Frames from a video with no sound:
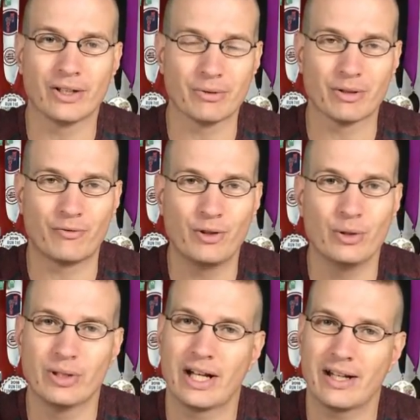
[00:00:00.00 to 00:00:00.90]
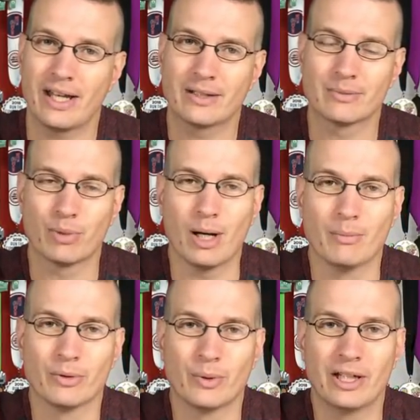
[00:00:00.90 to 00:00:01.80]
There was a few that I had some
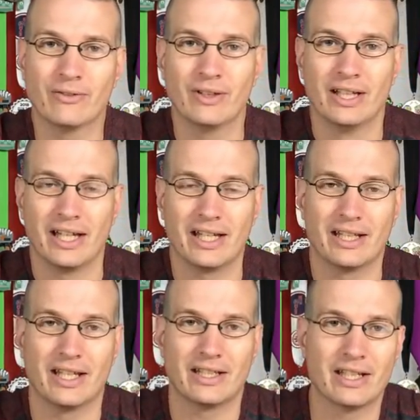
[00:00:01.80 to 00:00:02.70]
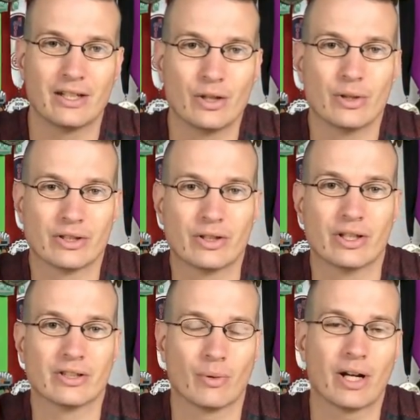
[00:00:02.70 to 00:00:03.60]
problems with and that didn't do as
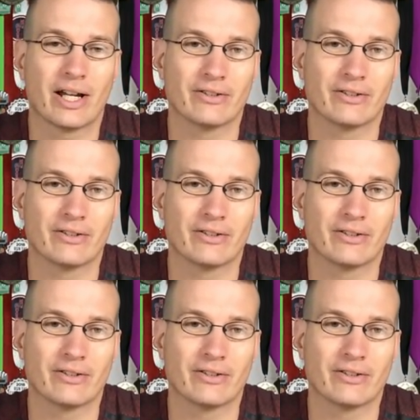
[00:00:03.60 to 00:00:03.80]
good as what I